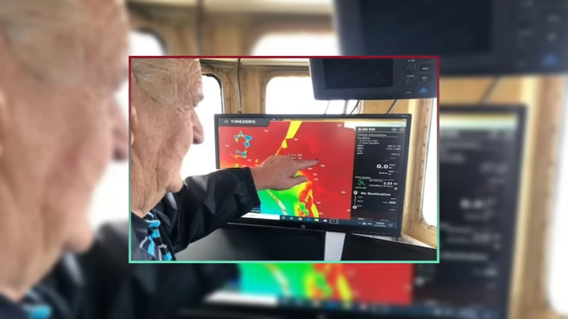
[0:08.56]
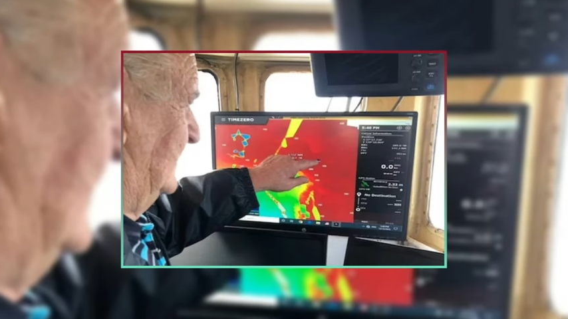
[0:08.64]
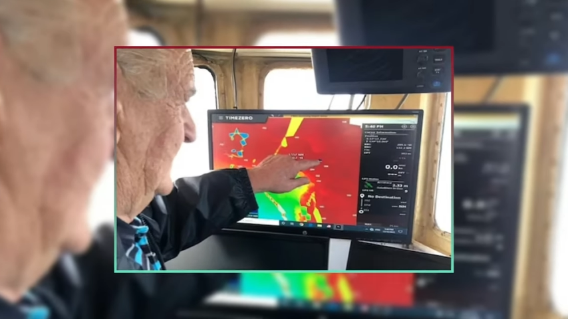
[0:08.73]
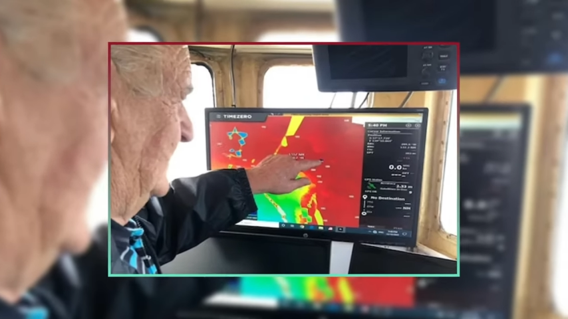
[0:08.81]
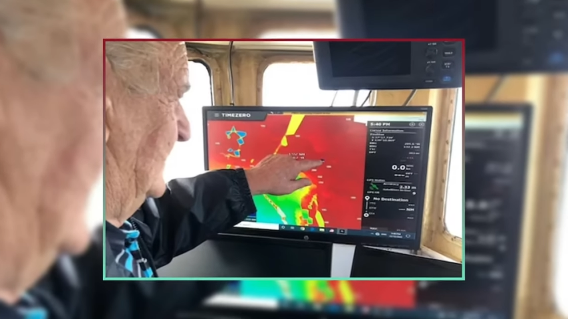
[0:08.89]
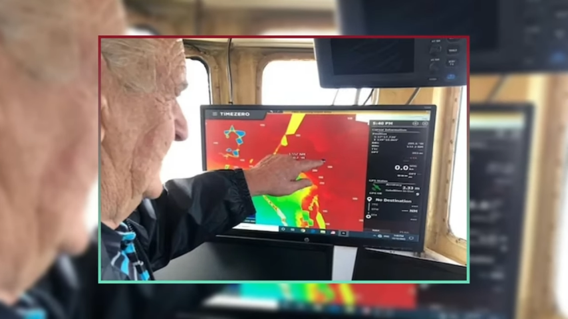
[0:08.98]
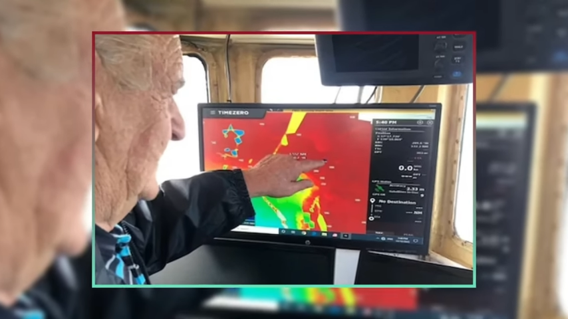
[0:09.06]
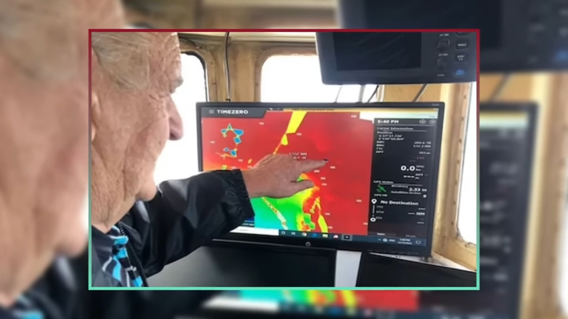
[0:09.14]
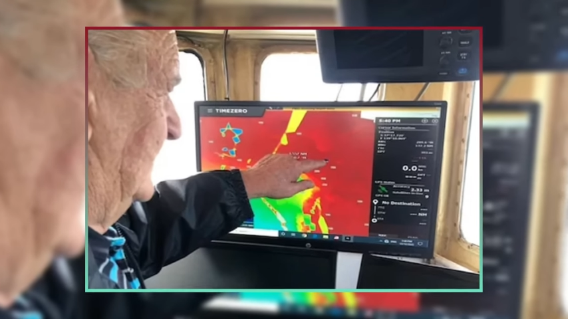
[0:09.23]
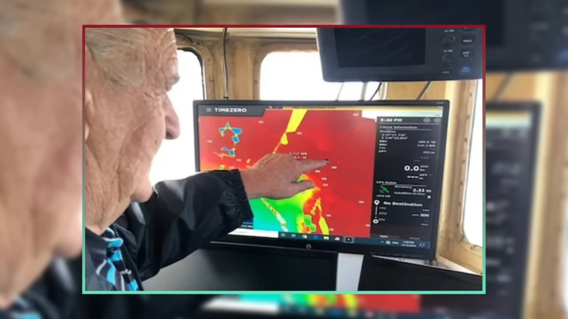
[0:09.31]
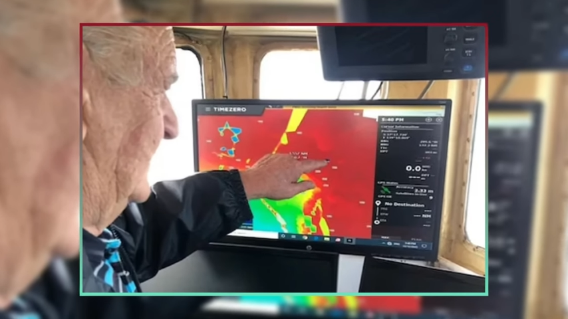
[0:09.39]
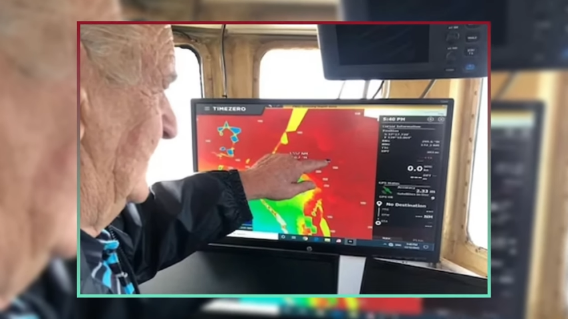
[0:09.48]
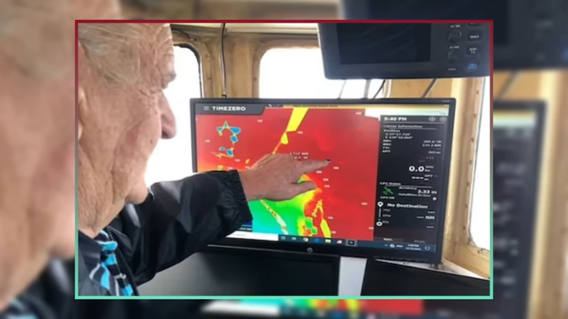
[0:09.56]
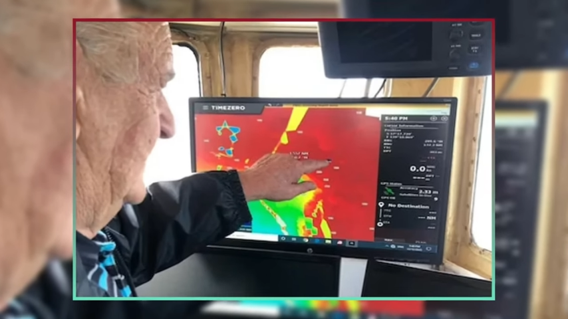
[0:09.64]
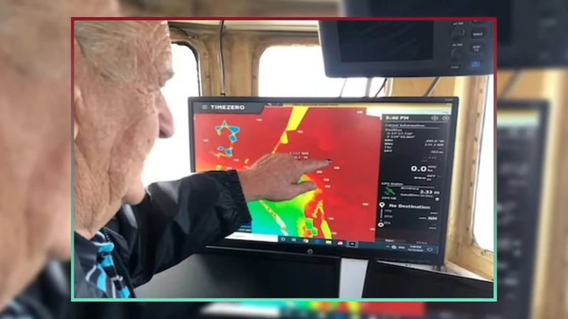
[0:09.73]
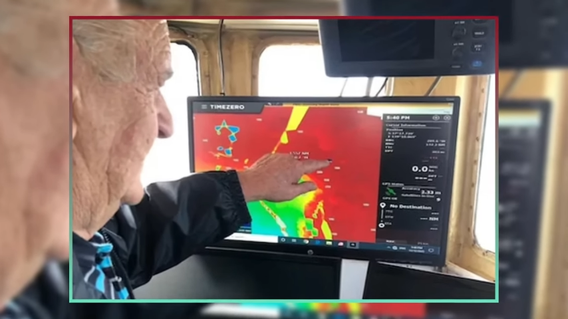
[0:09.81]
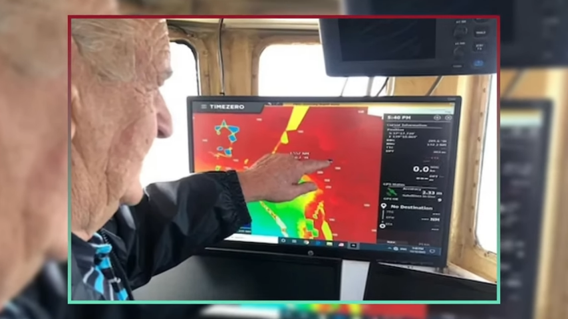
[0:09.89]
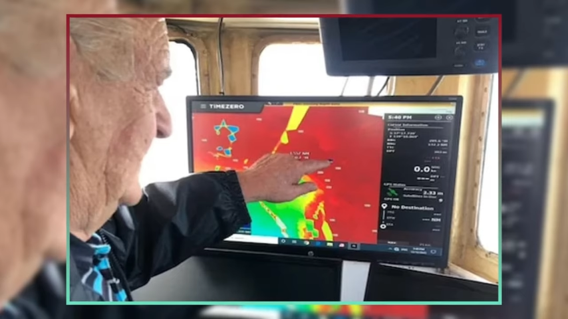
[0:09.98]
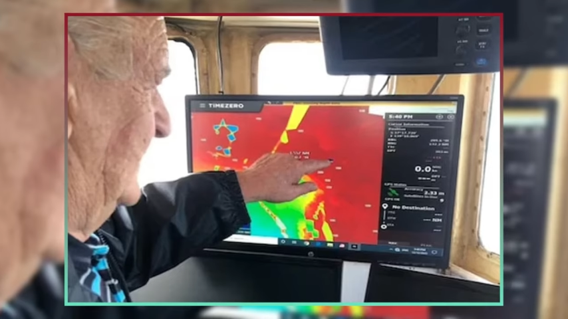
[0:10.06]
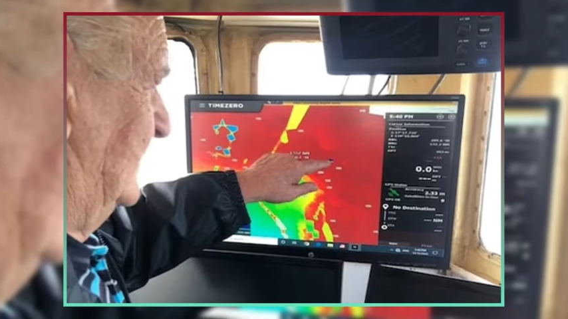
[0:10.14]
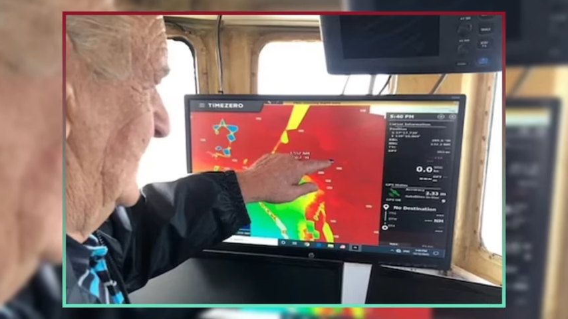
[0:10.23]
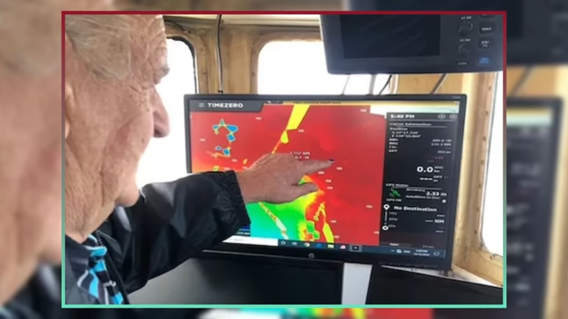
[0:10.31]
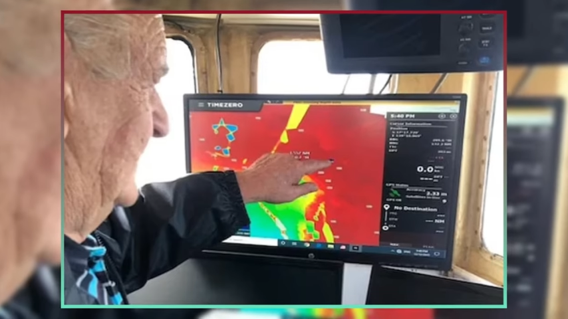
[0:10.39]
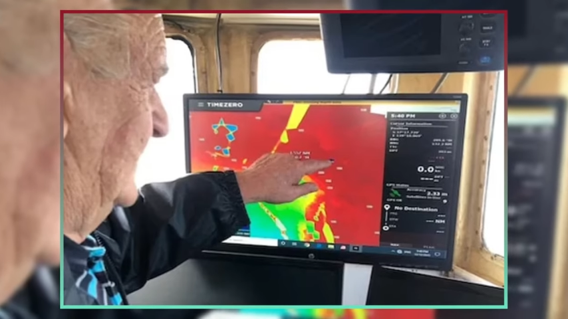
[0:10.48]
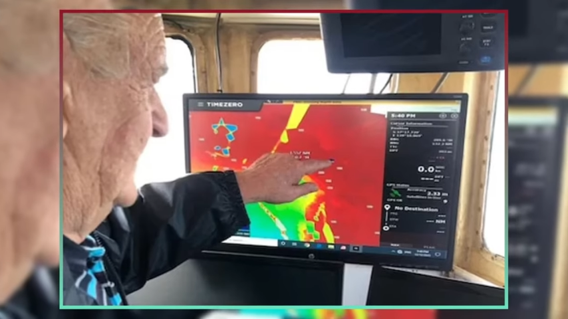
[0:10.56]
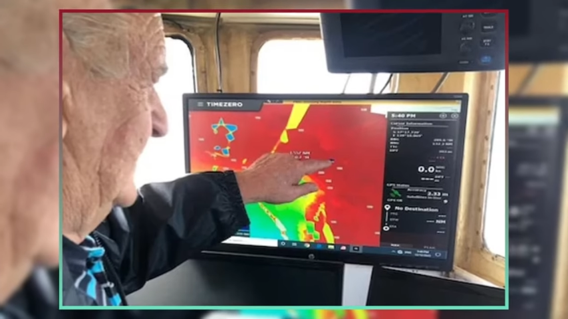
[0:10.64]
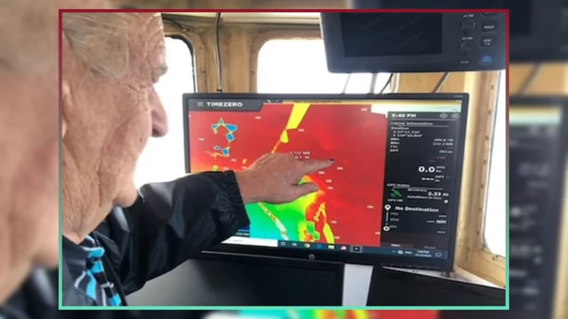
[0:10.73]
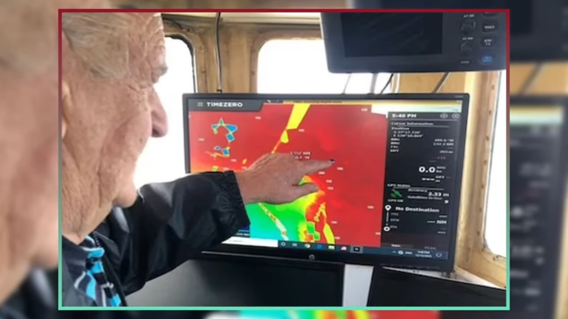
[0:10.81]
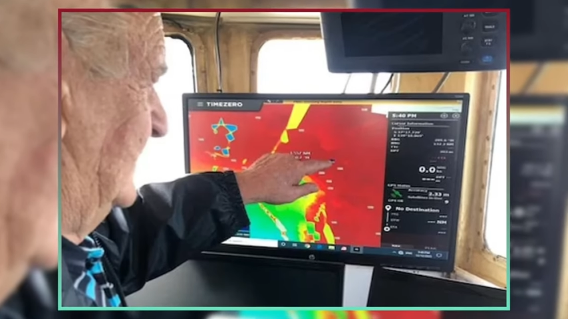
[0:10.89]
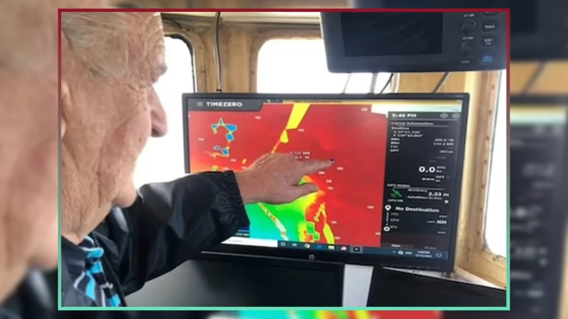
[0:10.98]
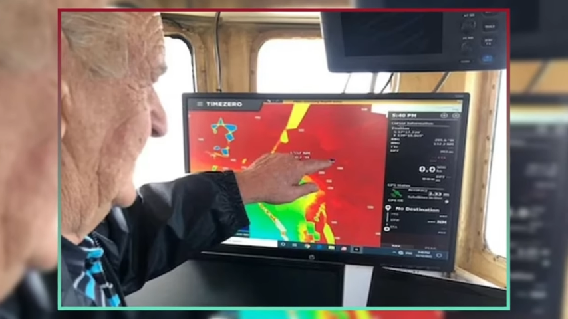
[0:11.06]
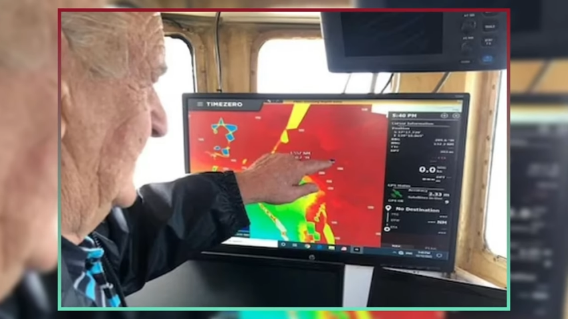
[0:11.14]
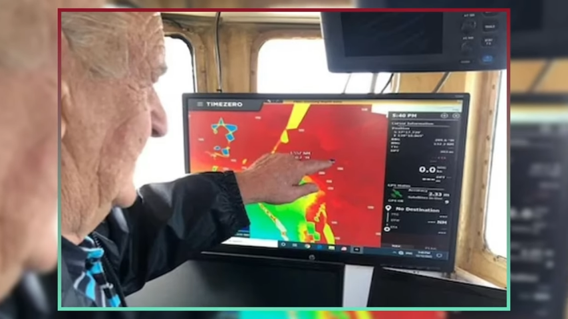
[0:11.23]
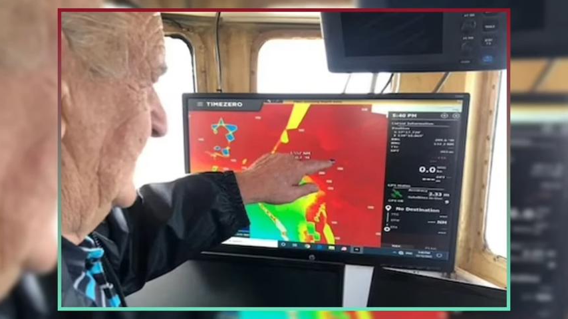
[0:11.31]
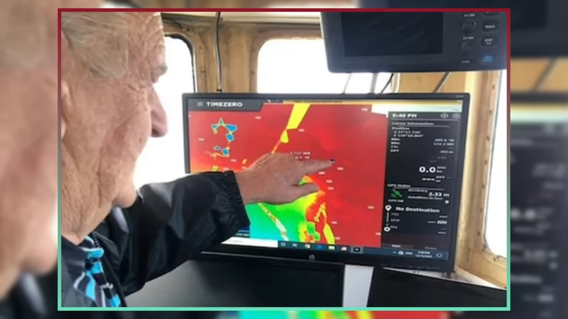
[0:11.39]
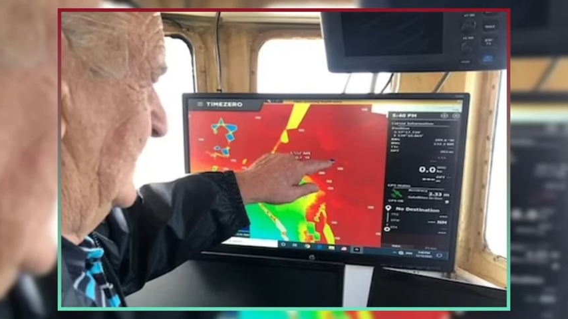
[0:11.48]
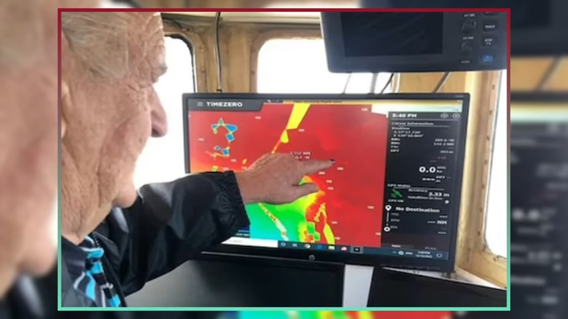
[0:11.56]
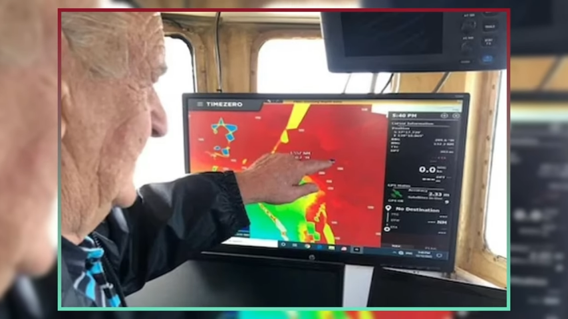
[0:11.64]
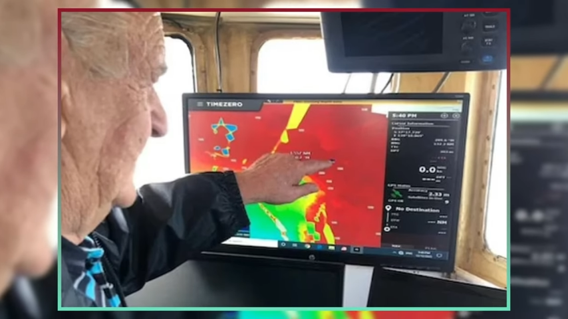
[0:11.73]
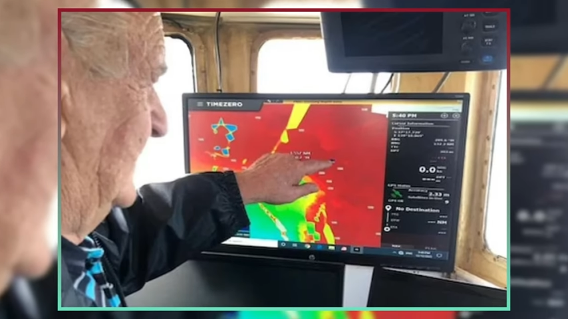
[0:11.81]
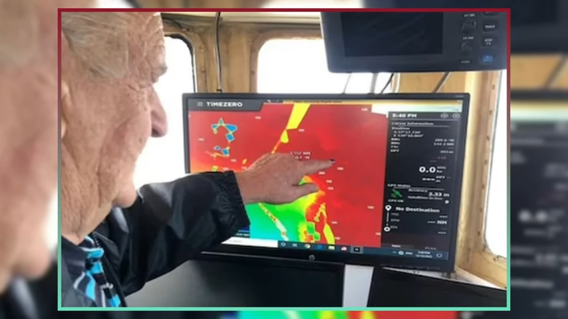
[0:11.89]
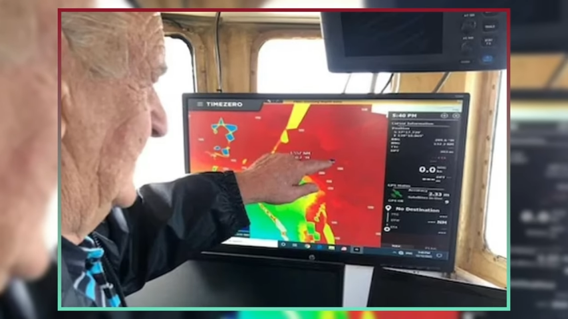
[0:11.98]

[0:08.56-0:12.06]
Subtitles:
[unreadable: no face in view]